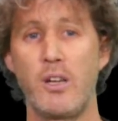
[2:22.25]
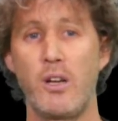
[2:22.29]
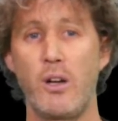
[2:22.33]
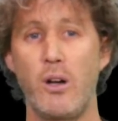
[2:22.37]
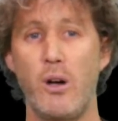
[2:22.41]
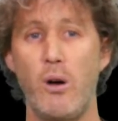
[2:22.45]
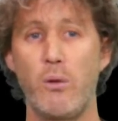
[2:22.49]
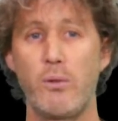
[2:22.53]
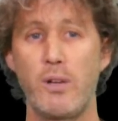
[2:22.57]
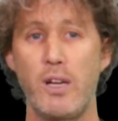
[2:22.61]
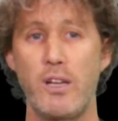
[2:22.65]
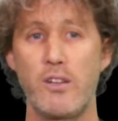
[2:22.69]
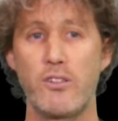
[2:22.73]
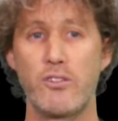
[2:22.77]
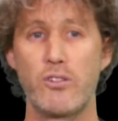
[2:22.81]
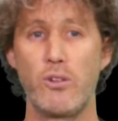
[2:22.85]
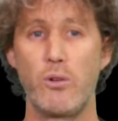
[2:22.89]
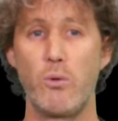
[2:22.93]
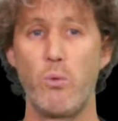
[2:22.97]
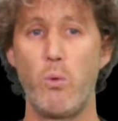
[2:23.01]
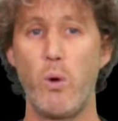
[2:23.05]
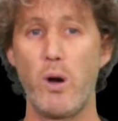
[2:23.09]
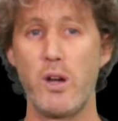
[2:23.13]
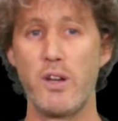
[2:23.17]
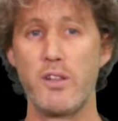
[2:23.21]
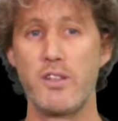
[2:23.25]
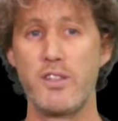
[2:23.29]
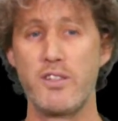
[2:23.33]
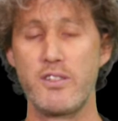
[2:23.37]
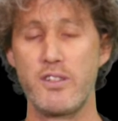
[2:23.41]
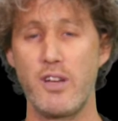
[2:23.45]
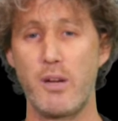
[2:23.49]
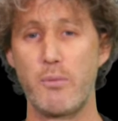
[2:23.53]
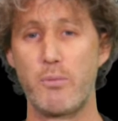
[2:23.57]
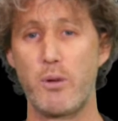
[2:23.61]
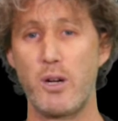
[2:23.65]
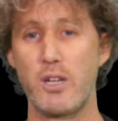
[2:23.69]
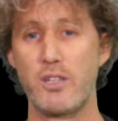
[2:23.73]
Okay, so what are these
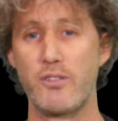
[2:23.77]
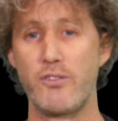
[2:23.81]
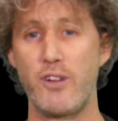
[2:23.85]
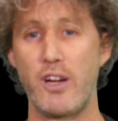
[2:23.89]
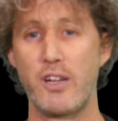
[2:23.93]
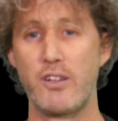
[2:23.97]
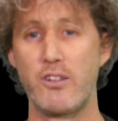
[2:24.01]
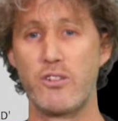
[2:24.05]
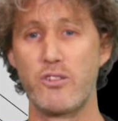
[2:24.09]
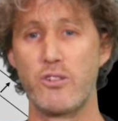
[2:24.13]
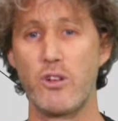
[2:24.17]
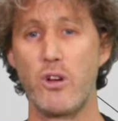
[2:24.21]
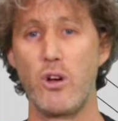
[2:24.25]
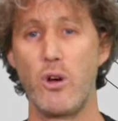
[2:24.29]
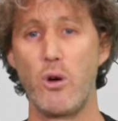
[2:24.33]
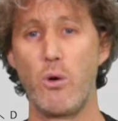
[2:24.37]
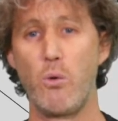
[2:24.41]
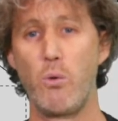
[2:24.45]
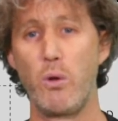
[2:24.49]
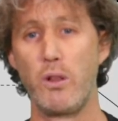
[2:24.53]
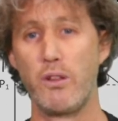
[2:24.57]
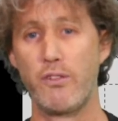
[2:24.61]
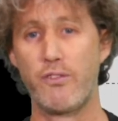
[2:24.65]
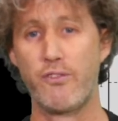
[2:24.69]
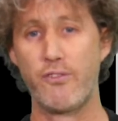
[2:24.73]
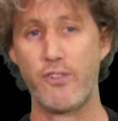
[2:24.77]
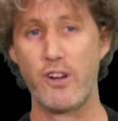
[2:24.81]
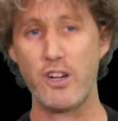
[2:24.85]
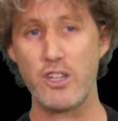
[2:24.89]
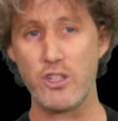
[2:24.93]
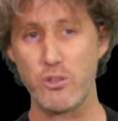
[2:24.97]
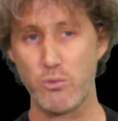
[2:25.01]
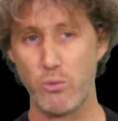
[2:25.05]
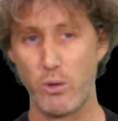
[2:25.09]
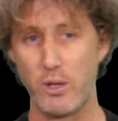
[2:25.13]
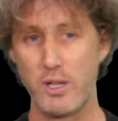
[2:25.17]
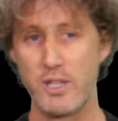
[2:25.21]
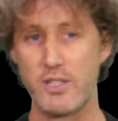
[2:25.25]
non-price factors? Well, the
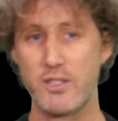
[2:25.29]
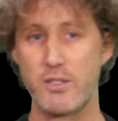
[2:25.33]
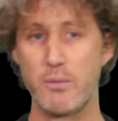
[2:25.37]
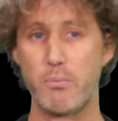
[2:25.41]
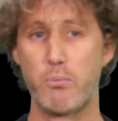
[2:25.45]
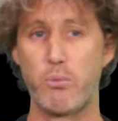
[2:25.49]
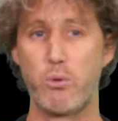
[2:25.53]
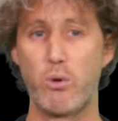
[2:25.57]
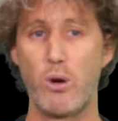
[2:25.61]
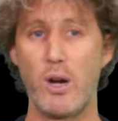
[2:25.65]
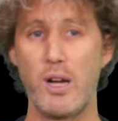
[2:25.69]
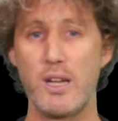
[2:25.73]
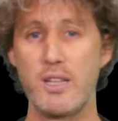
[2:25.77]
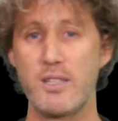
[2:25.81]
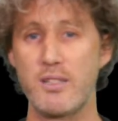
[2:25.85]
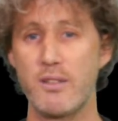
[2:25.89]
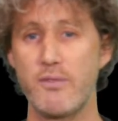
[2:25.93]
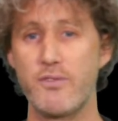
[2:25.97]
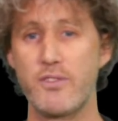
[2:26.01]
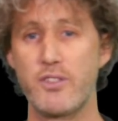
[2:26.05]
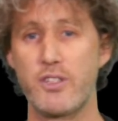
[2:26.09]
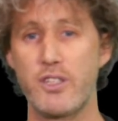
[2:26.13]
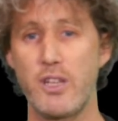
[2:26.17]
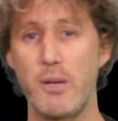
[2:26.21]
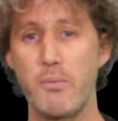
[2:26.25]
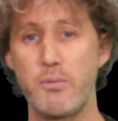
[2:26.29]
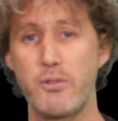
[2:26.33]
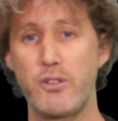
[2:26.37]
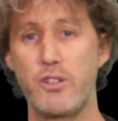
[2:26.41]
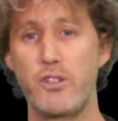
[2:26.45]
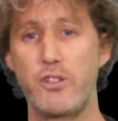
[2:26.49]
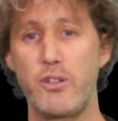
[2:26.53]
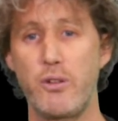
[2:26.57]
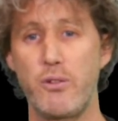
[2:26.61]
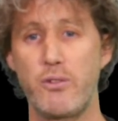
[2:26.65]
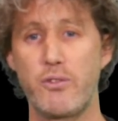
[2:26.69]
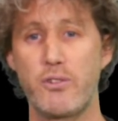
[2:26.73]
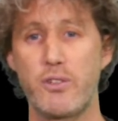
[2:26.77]
first one is the price of
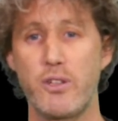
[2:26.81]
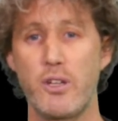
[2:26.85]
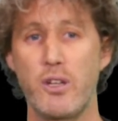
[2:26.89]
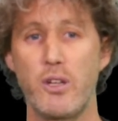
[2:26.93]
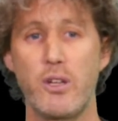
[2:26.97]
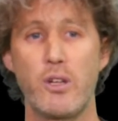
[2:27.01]
substitutes.